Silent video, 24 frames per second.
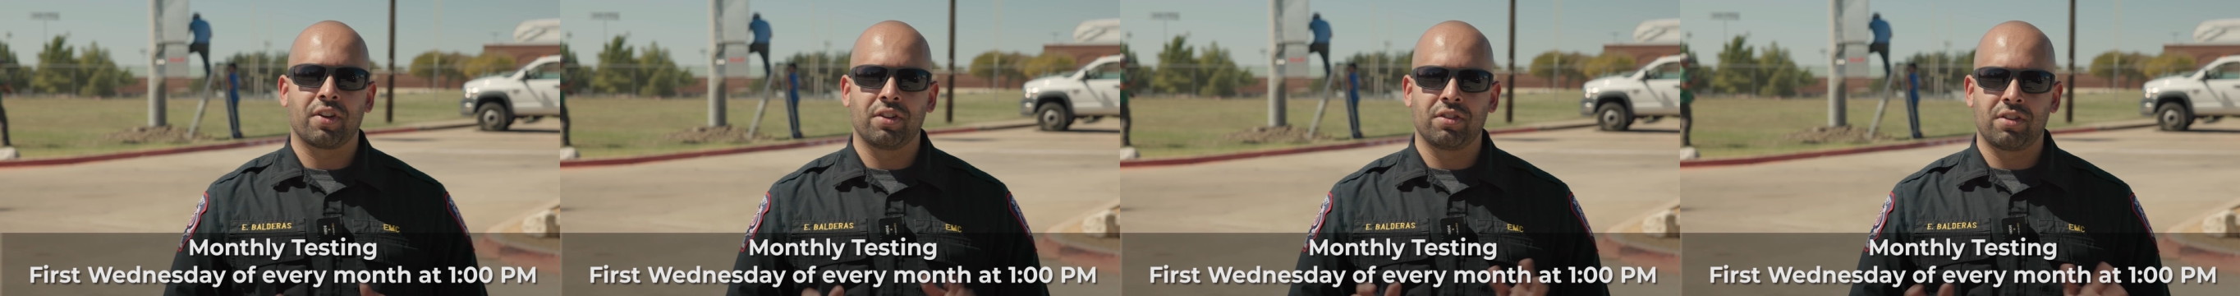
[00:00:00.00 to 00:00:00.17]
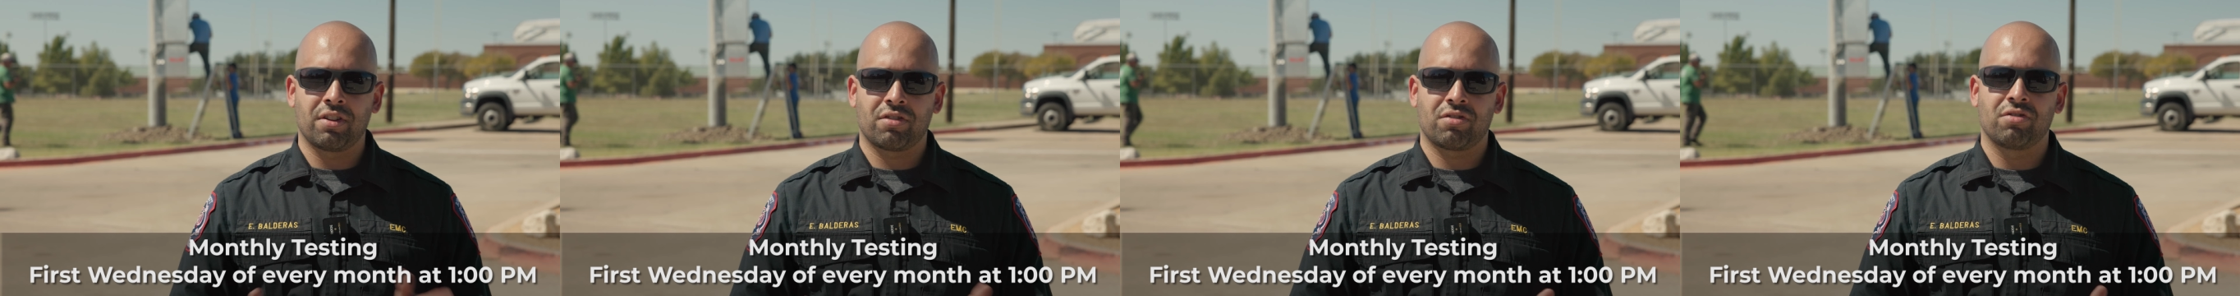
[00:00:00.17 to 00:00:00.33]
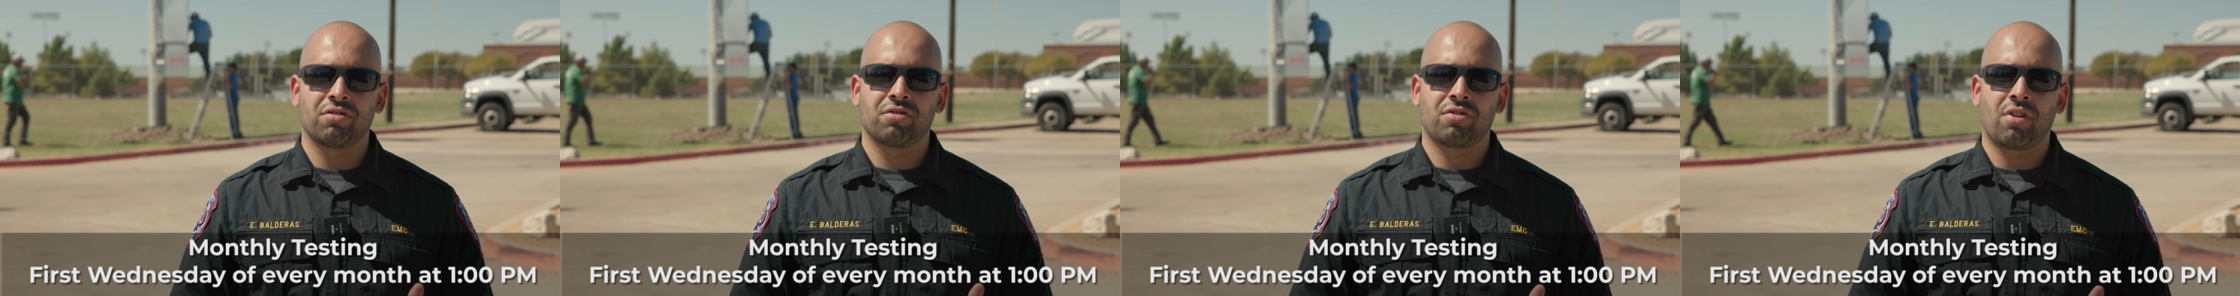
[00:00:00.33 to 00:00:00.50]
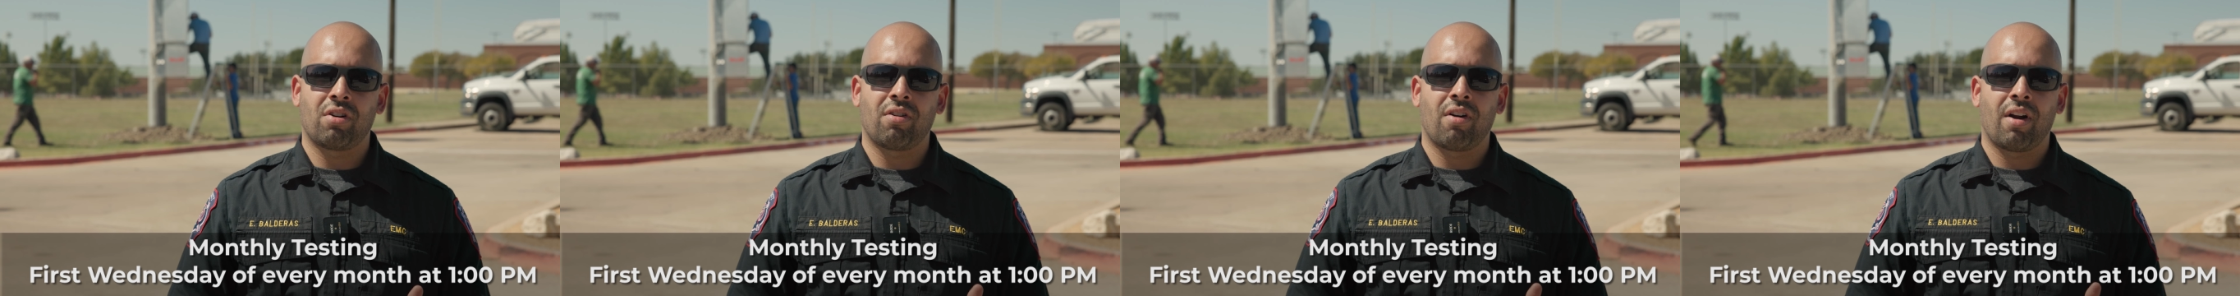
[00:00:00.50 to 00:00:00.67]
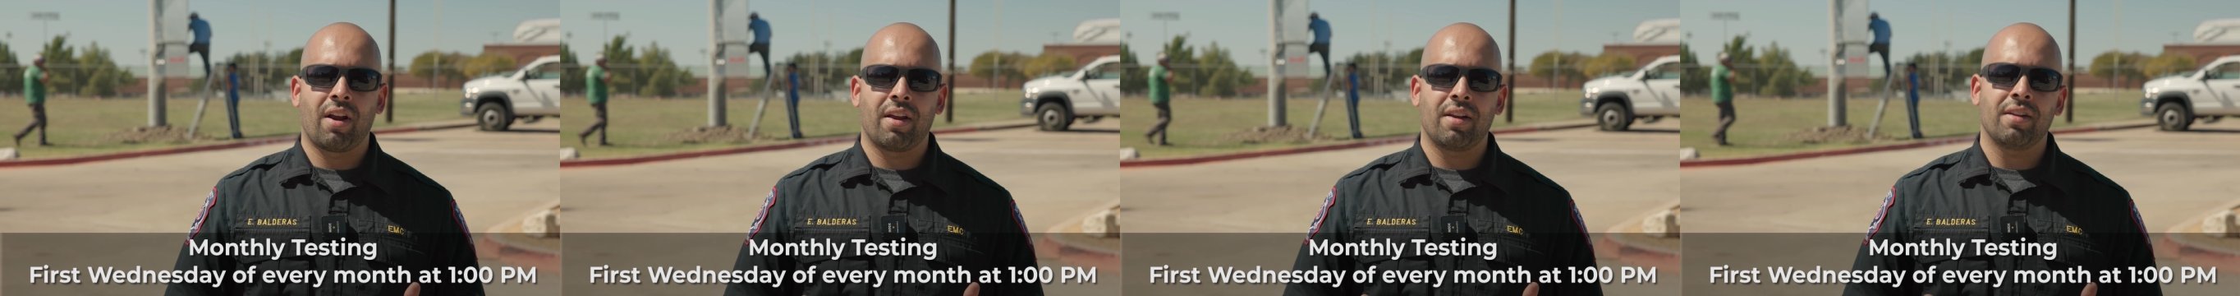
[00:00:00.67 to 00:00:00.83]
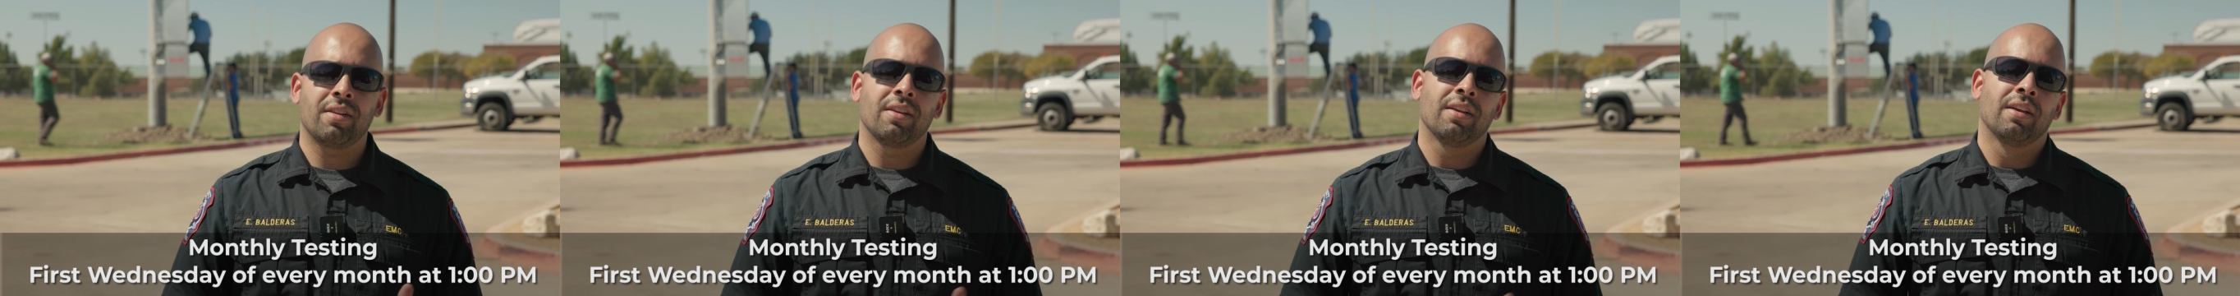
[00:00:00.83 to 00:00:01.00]
conditions are
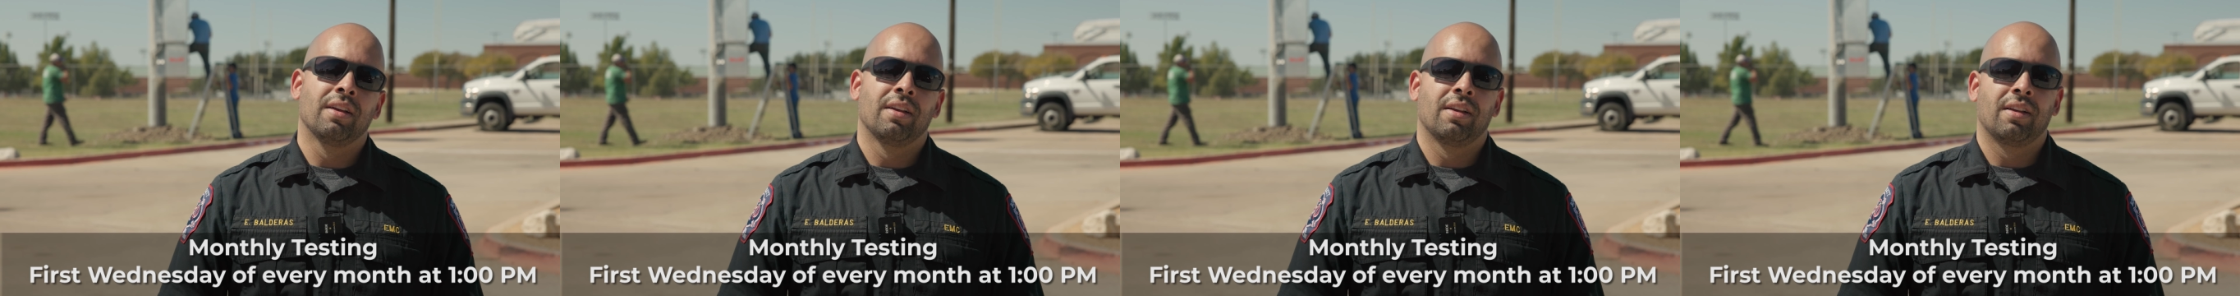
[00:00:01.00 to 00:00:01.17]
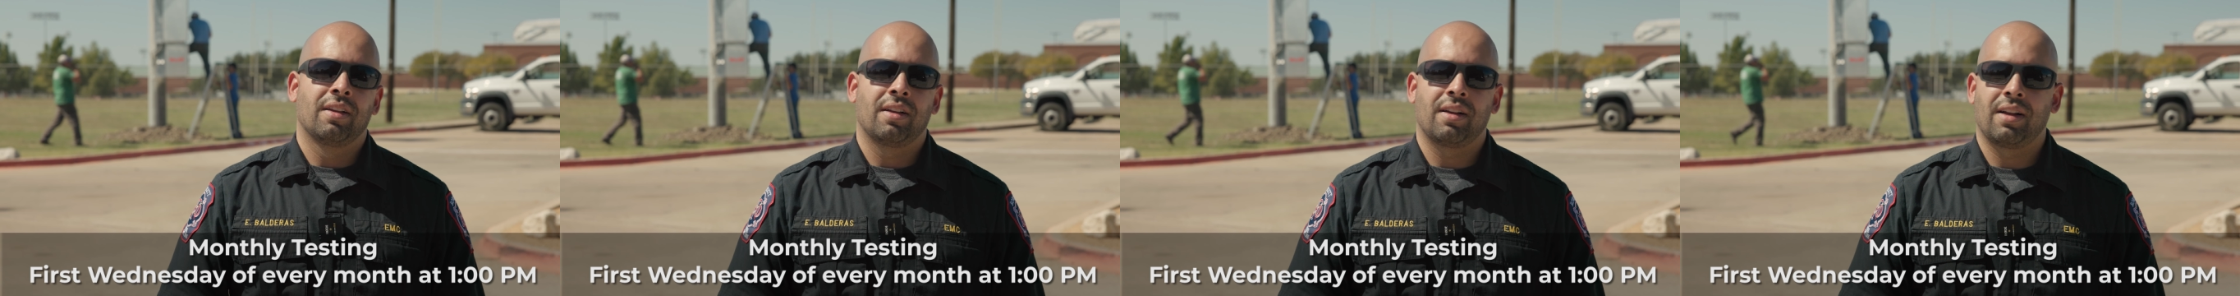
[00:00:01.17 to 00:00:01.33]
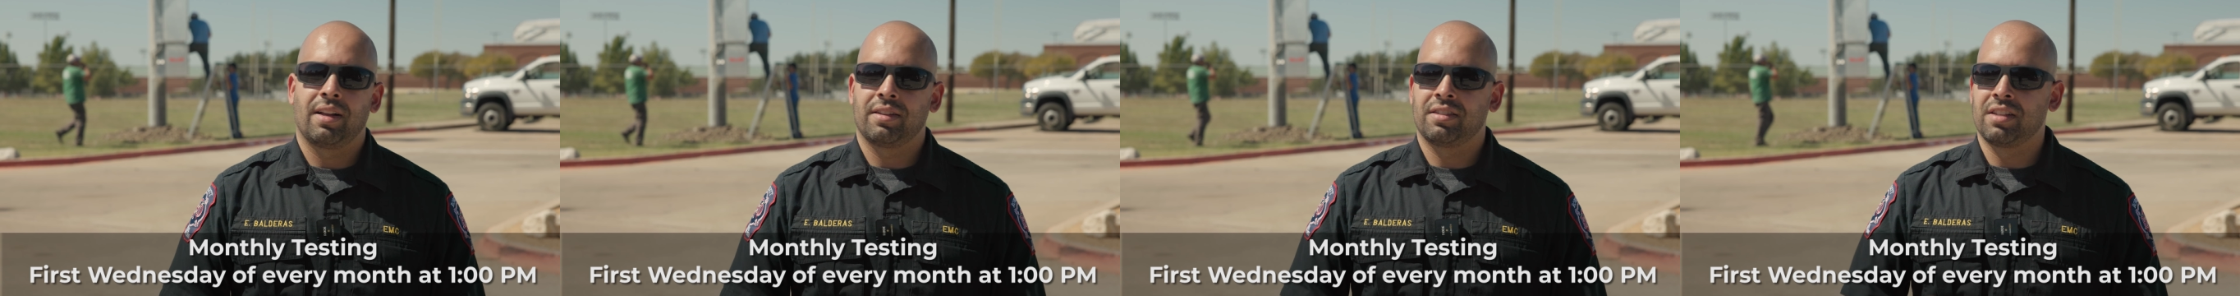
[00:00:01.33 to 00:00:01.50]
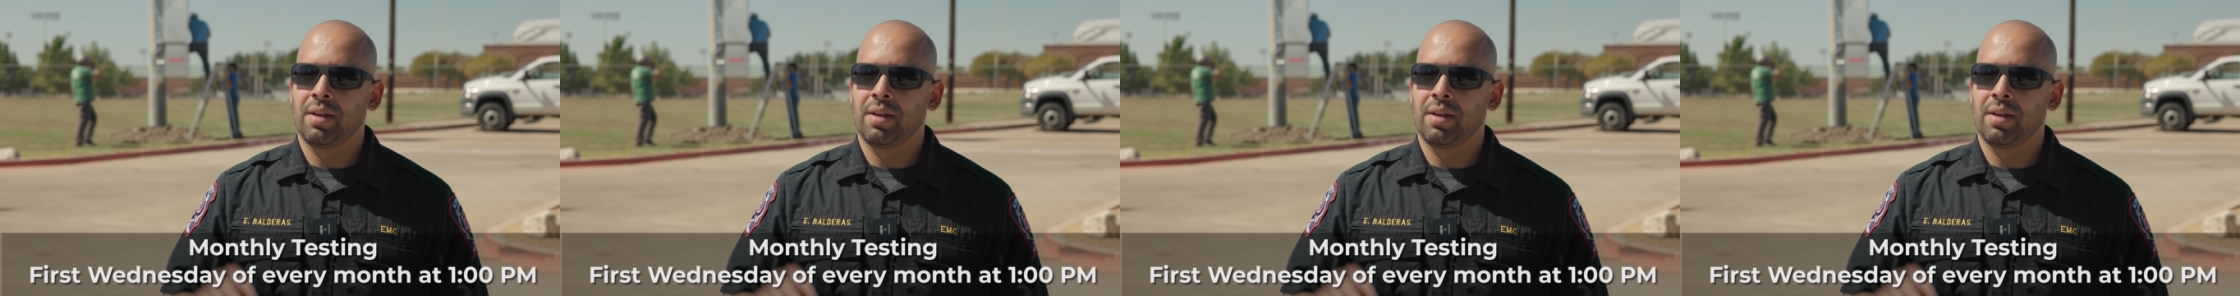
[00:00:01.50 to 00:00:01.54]
right. Uh,